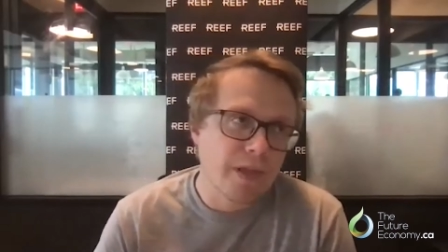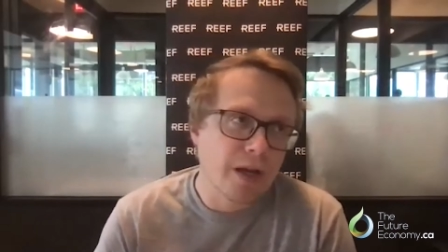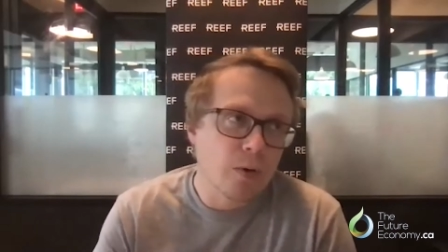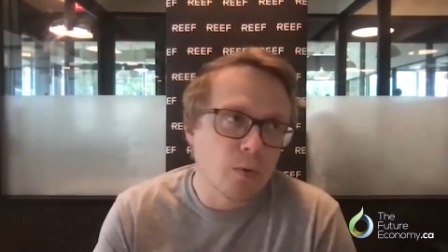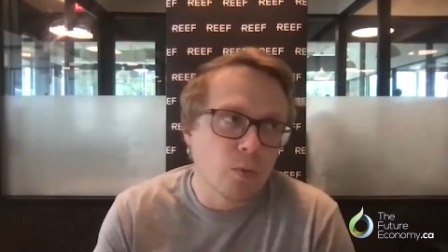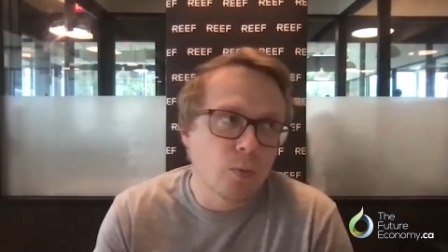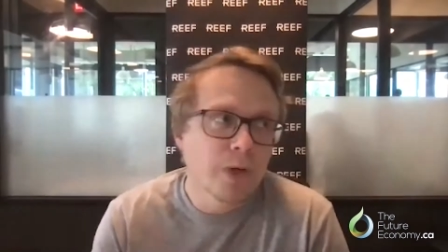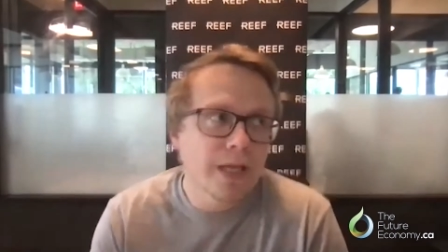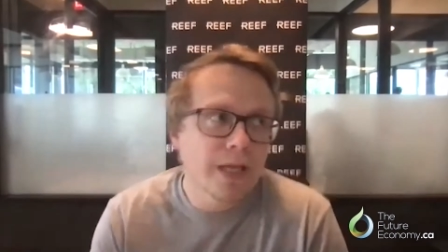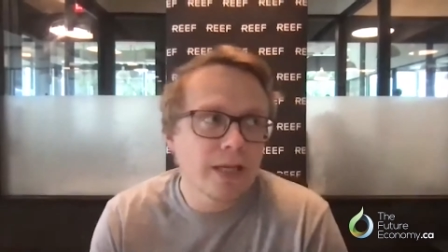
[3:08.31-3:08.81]

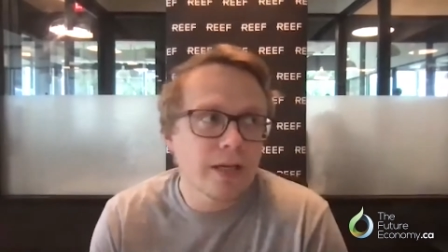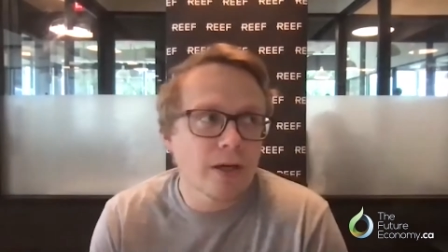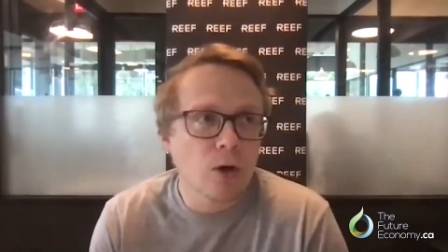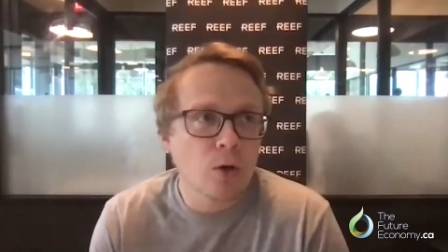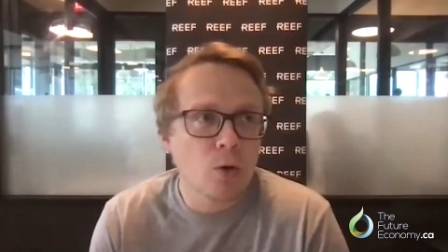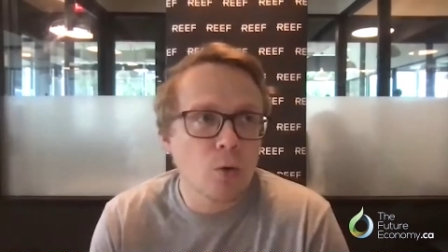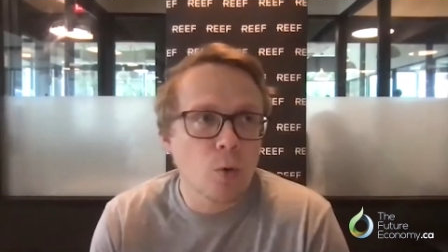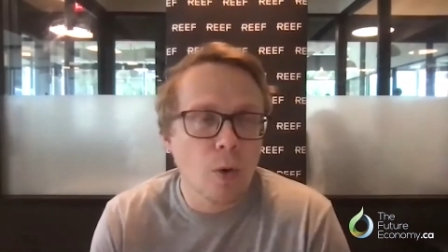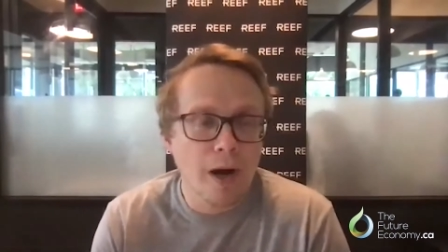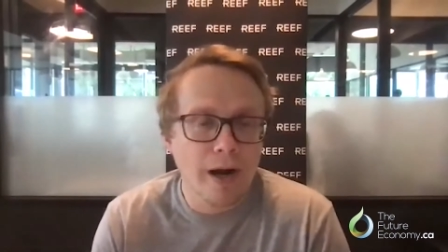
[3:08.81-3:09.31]
we
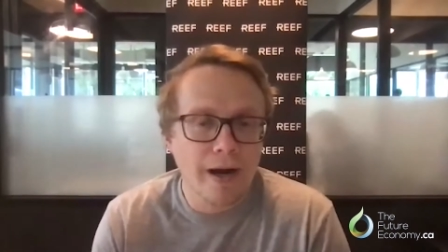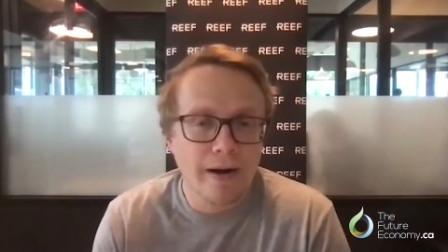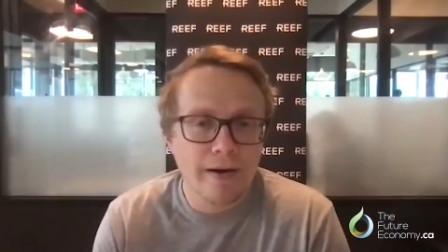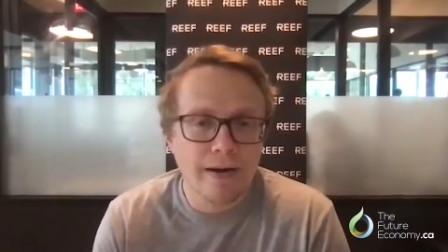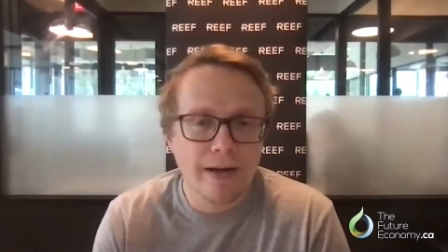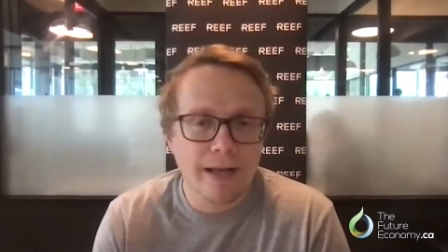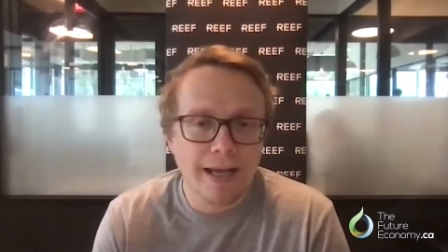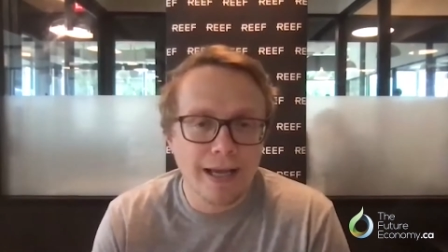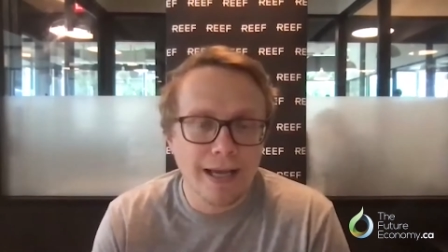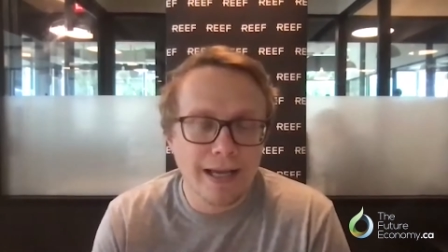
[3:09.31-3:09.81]

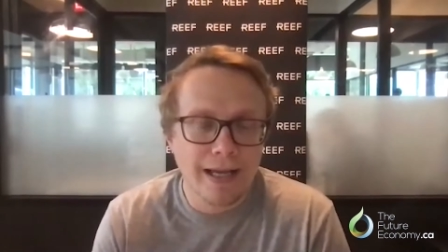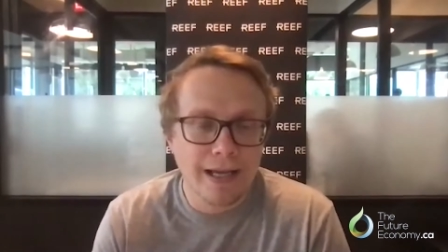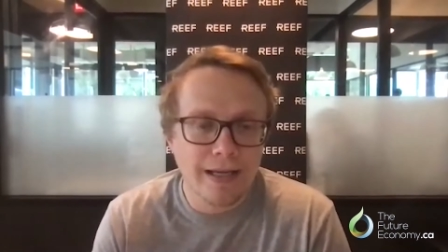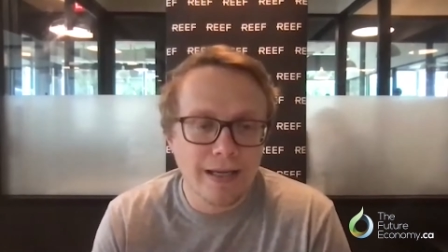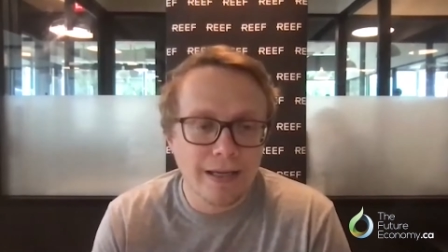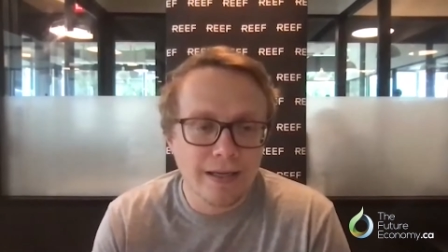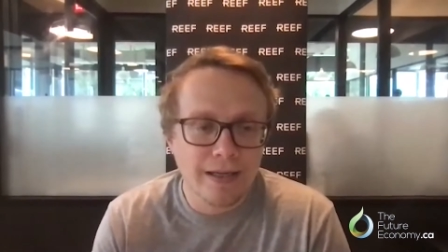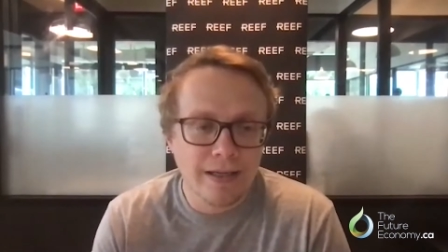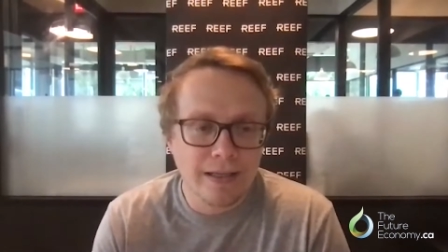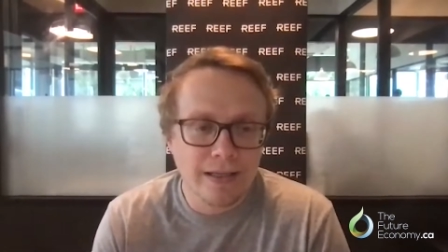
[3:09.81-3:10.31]
acquired
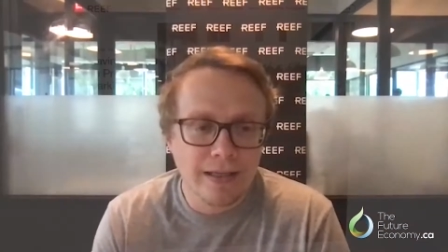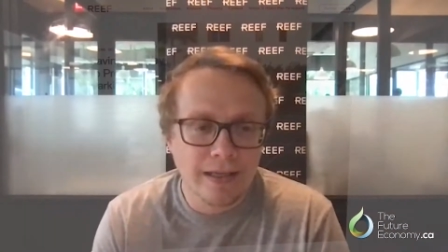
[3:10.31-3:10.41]
a,